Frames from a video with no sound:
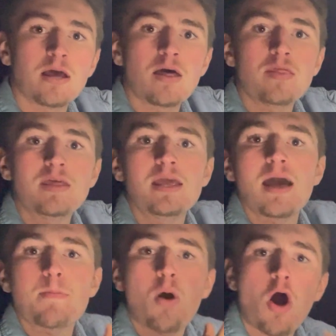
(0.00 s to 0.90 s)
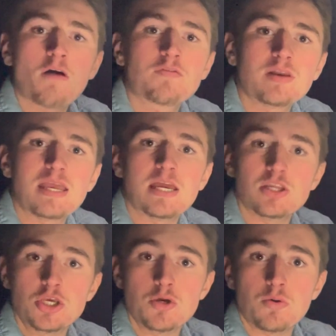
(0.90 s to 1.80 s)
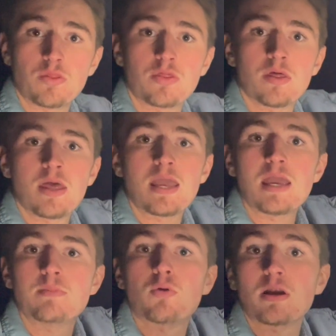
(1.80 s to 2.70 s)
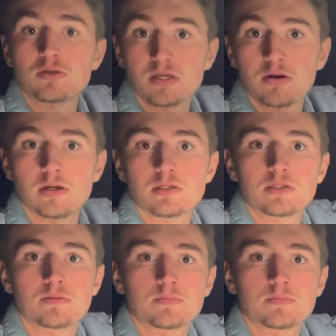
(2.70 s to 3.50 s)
the poverty in youth in Buenos Aires.